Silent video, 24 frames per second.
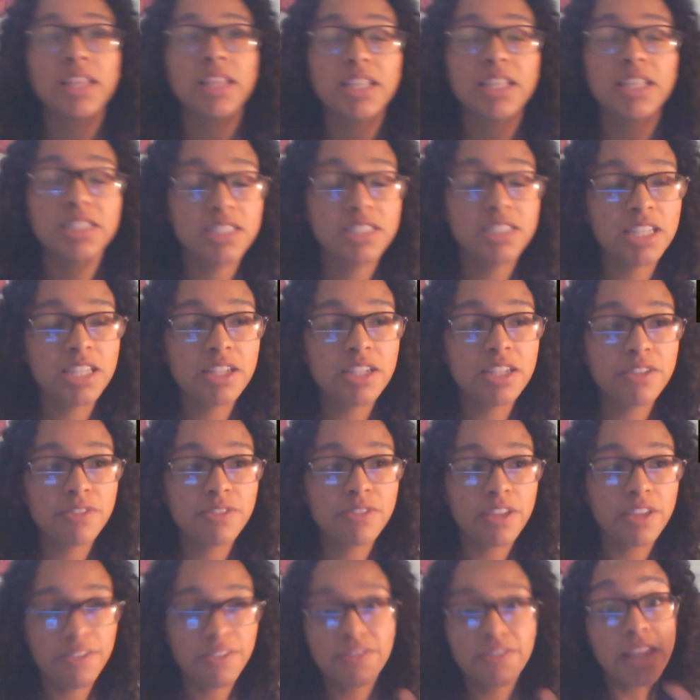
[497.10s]
instead of
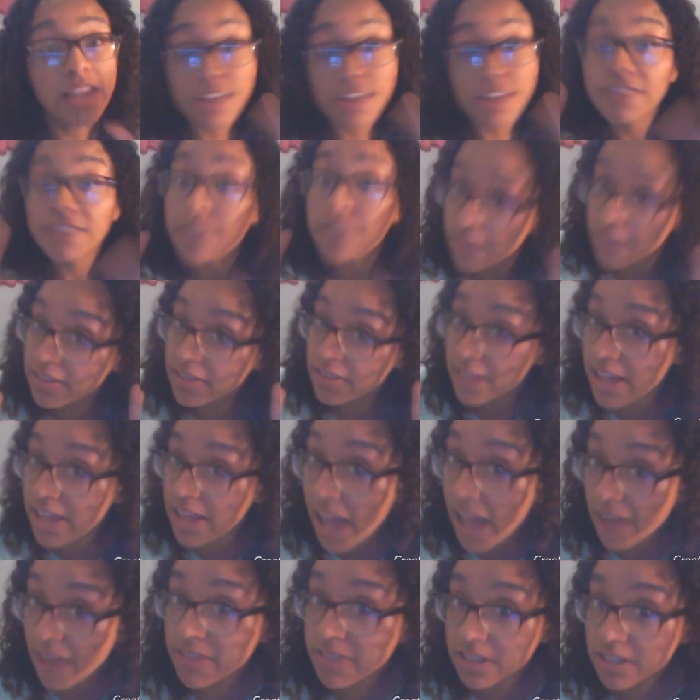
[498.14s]
if the
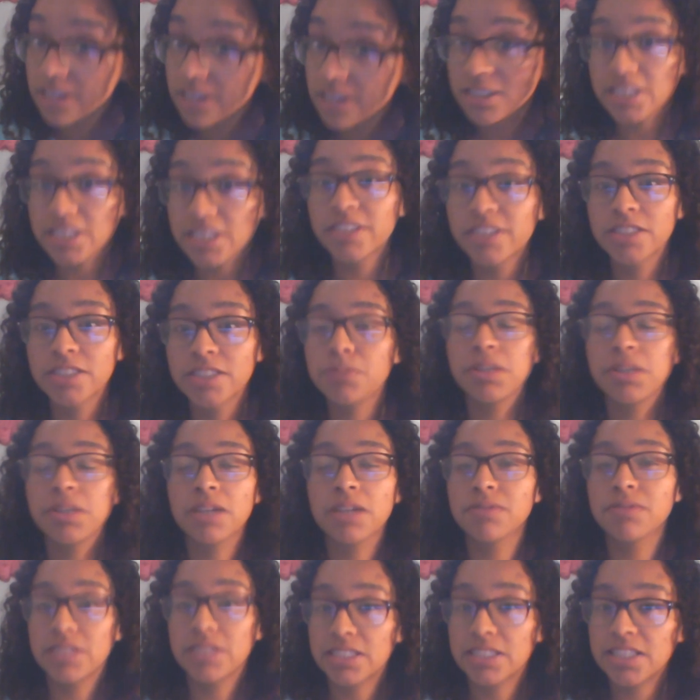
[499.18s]
Avatar series
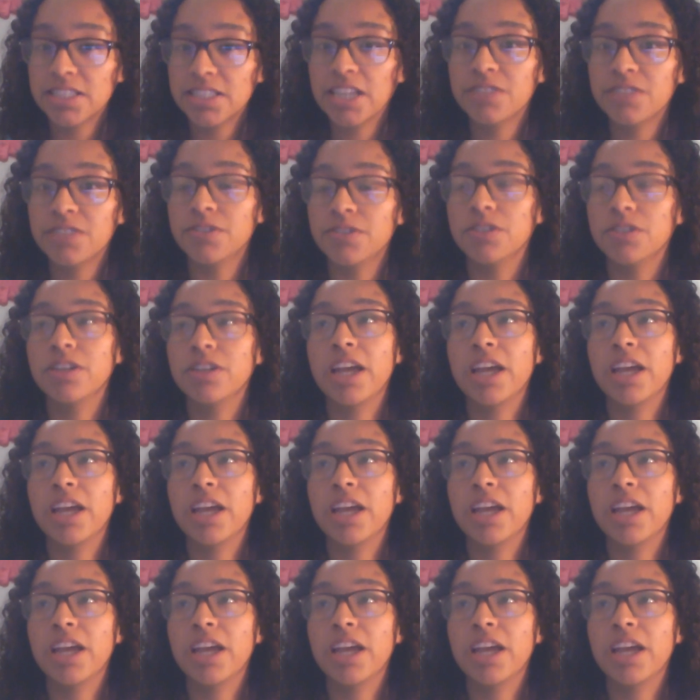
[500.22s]
becomes successful